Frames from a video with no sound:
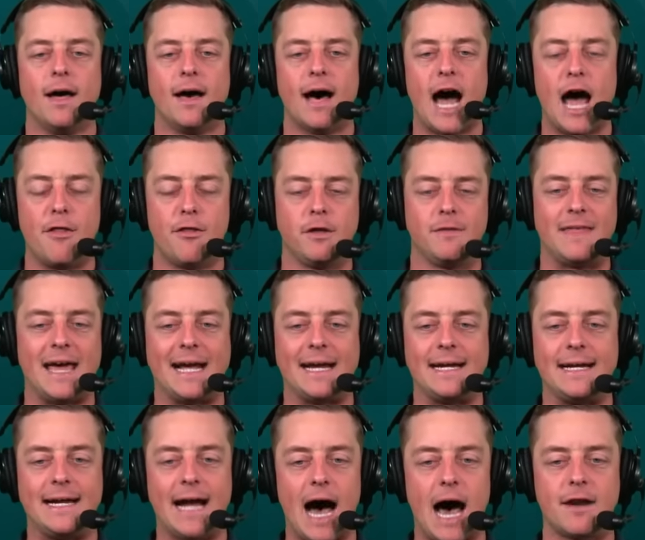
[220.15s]
I think
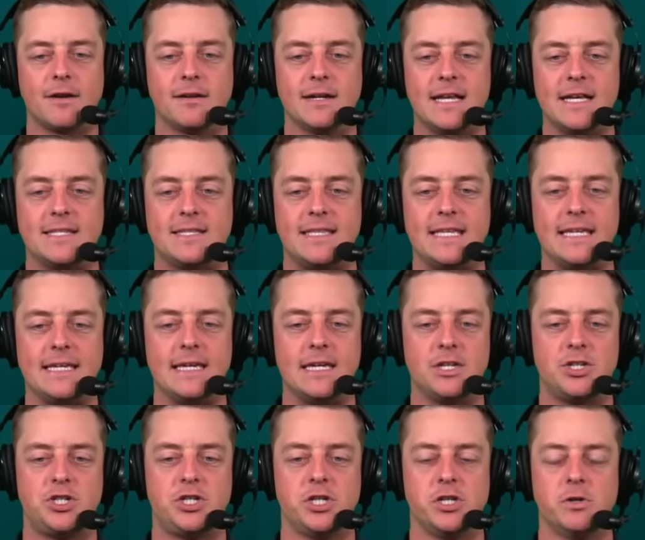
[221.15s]
that Goedert is the
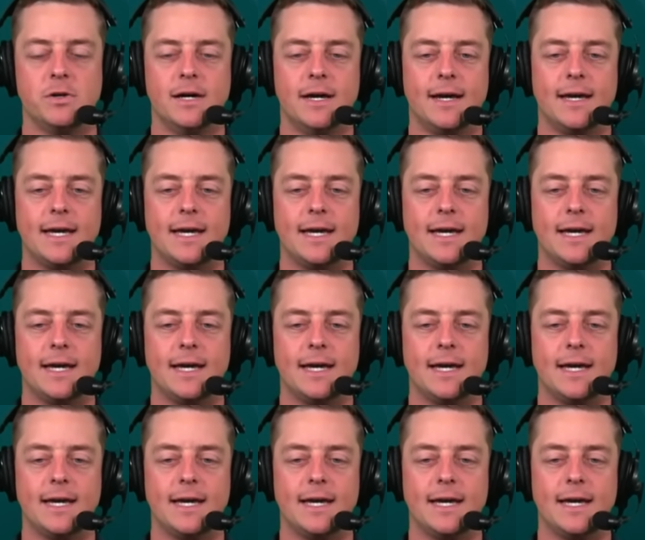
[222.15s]
issue.